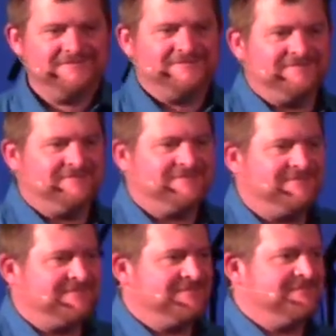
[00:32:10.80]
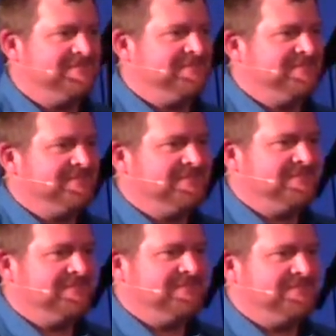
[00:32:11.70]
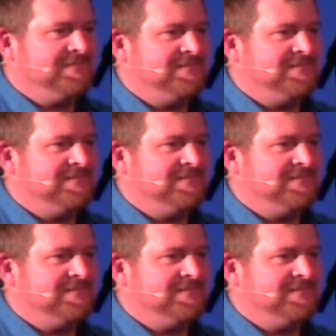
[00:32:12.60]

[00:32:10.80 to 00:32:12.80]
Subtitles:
(silence)